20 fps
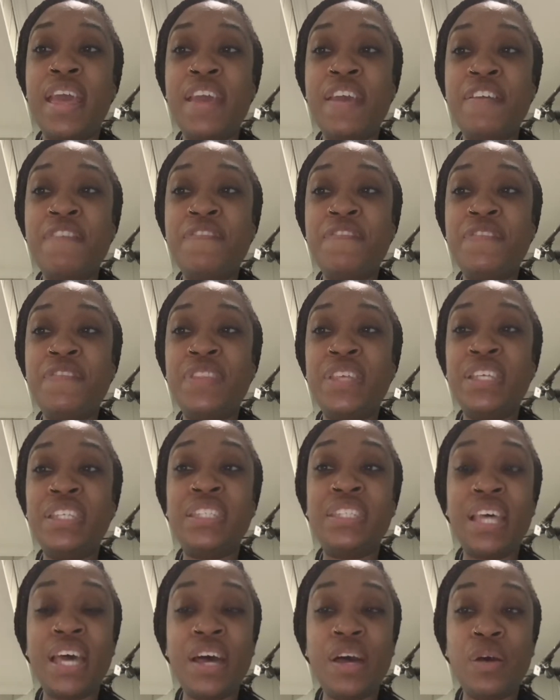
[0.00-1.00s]
If the
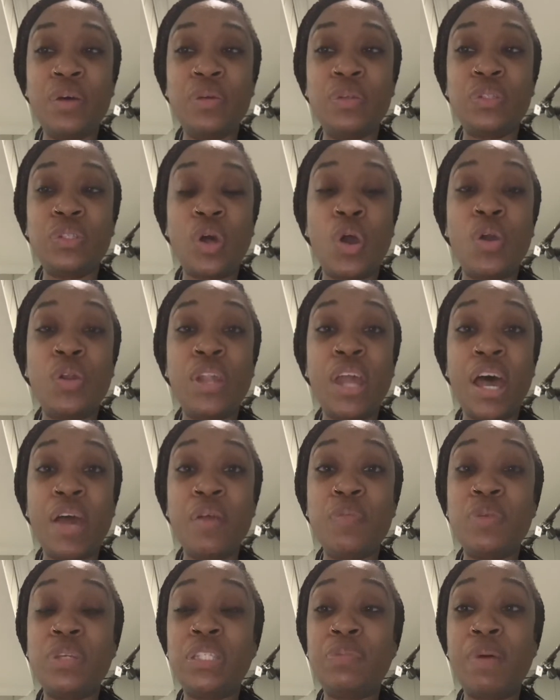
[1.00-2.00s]
cells are
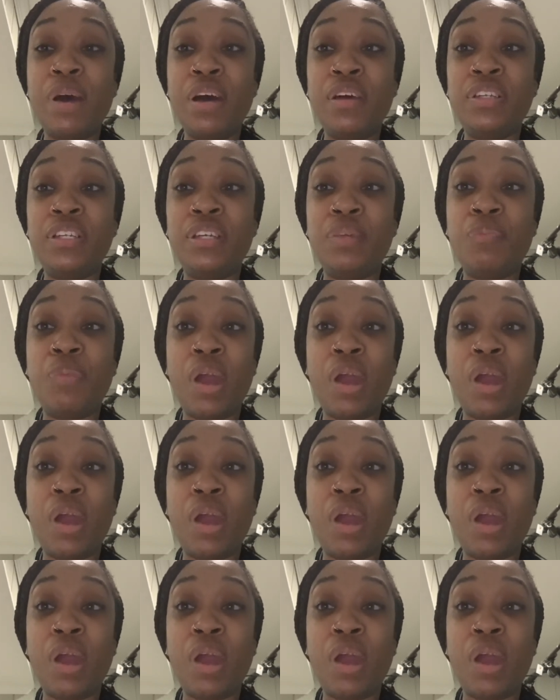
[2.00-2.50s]
not responding